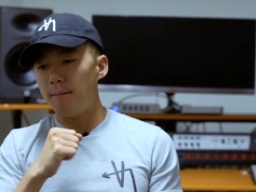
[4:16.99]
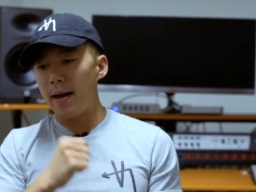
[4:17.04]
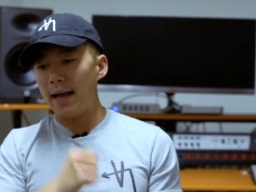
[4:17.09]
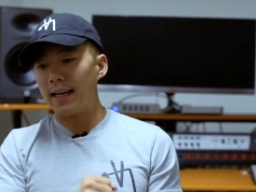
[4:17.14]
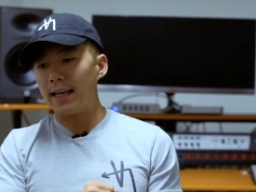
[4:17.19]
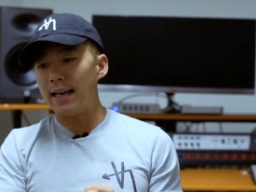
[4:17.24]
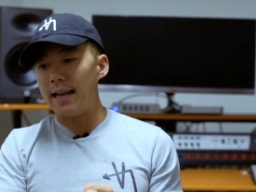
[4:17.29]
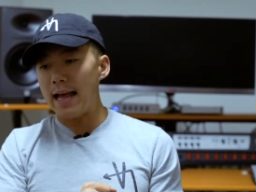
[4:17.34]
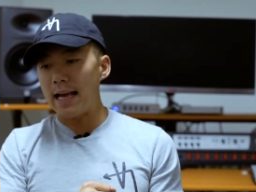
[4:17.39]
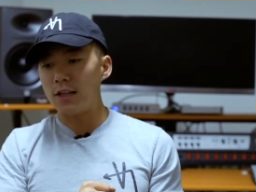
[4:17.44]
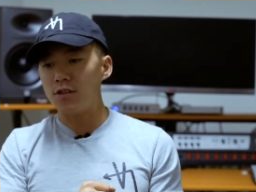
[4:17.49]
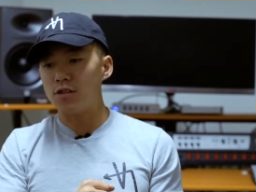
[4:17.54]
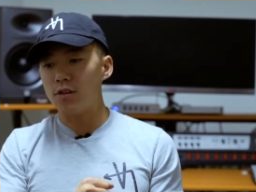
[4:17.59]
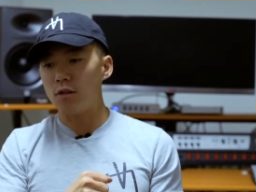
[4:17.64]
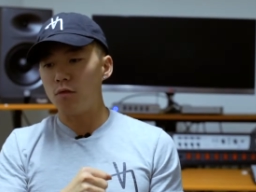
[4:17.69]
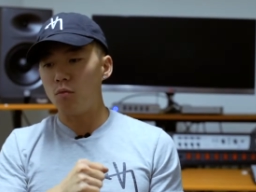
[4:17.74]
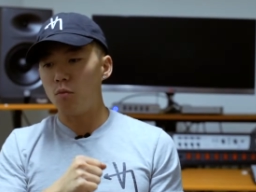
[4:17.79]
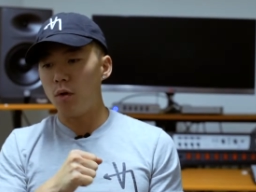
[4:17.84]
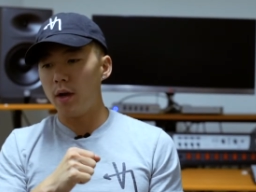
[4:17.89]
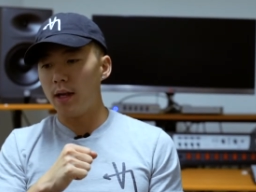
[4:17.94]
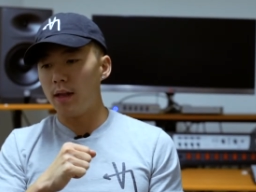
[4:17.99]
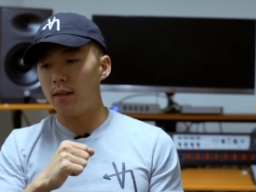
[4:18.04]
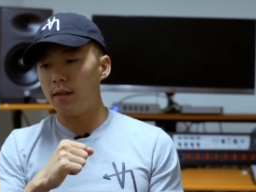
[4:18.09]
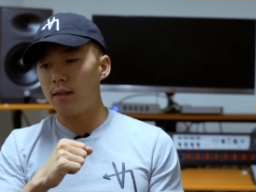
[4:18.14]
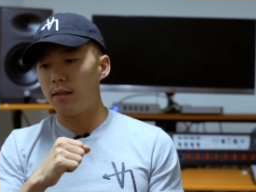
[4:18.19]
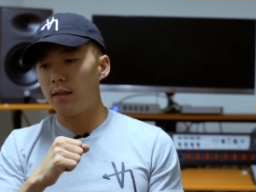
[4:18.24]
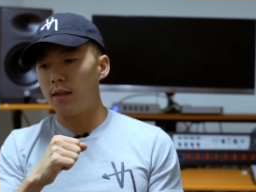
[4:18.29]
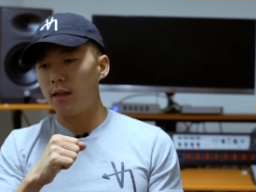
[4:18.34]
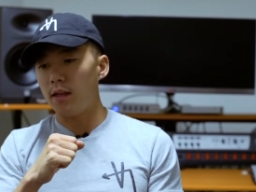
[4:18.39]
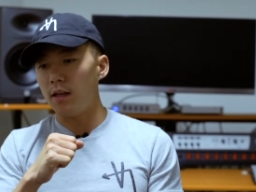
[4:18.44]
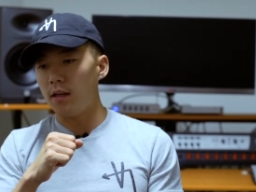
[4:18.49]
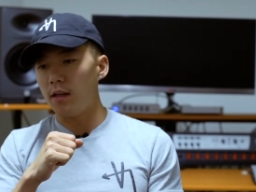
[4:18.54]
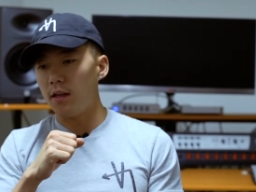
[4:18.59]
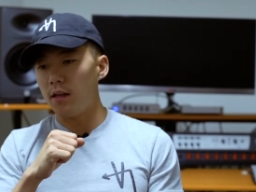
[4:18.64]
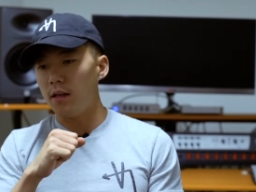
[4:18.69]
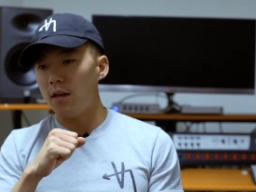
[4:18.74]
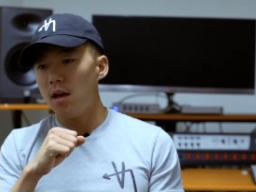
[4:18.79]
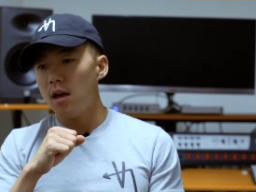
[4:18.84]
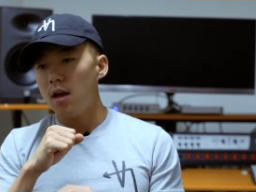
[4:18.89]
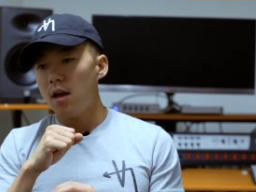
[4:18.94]
my connection with
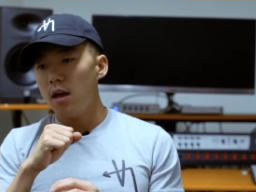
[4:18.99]
the